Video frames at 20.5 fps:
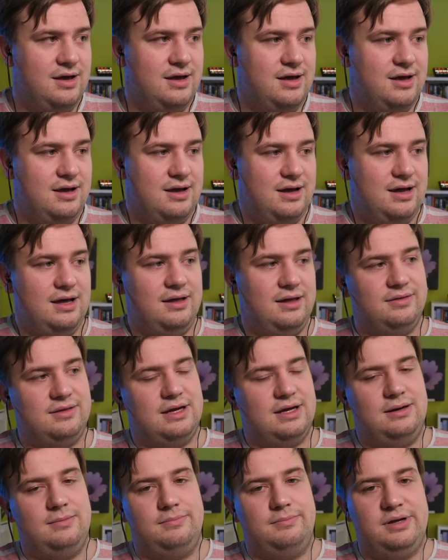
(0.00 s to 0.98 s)
And
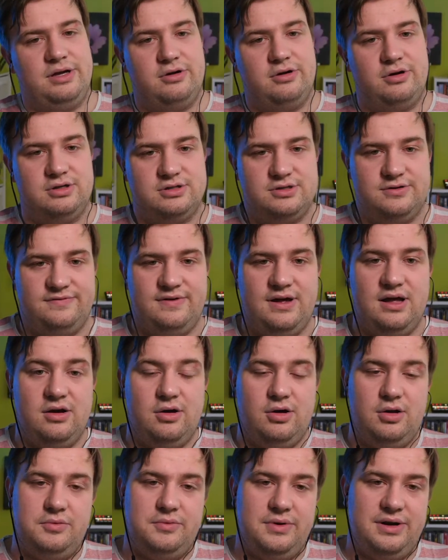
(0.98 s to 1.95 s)
then, because I
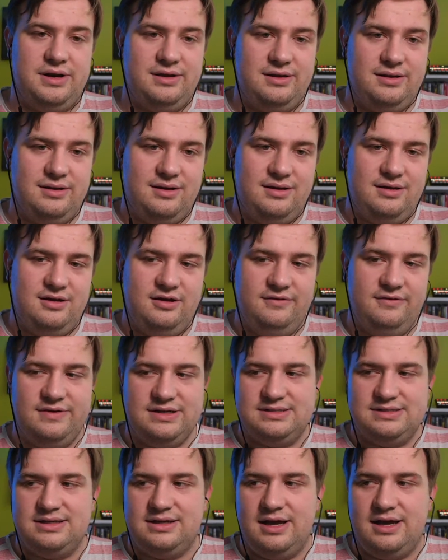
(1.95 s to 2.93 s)
already
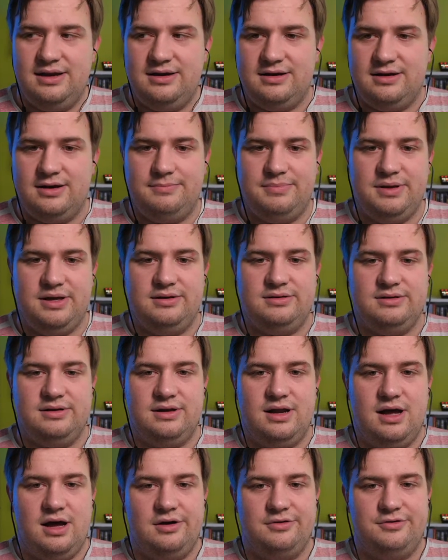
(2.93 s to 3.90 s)
investigated a bit in
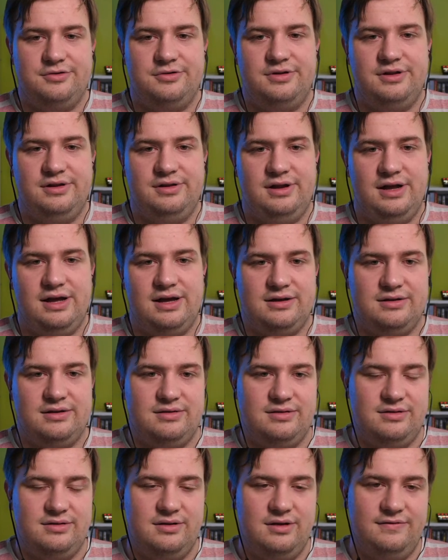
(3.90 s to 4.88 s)
how to detect
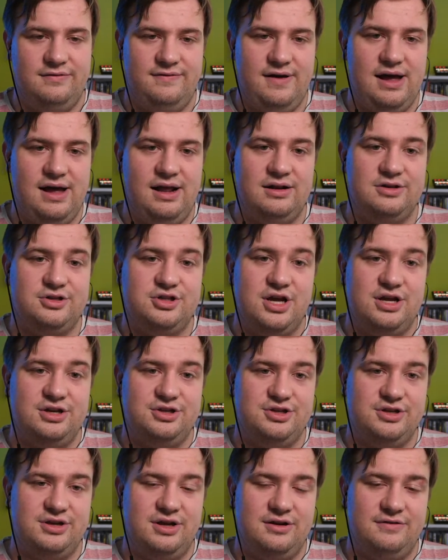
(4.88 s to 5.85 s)
a file
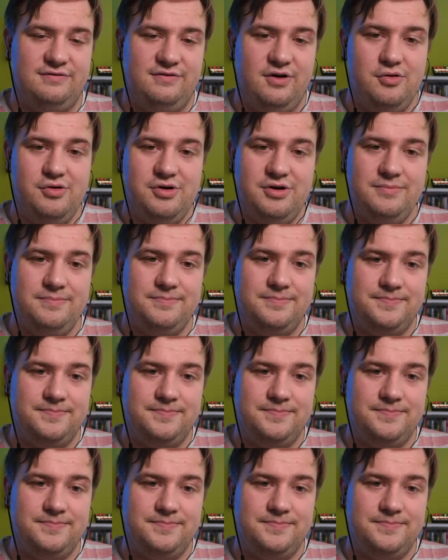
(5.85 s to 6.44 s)
changing in a folder,